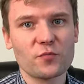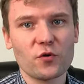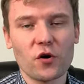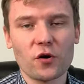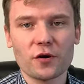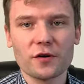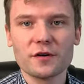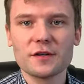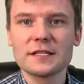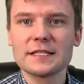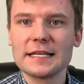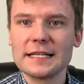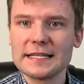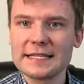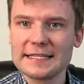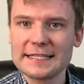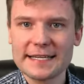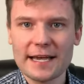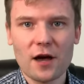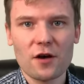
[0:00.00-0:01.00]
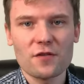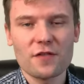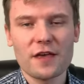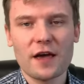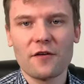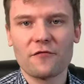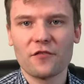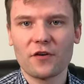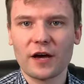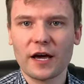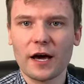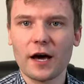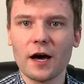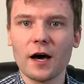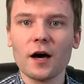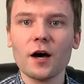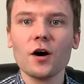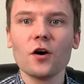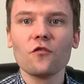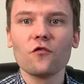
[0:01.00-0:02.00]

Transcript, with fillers: brokers in South Africa.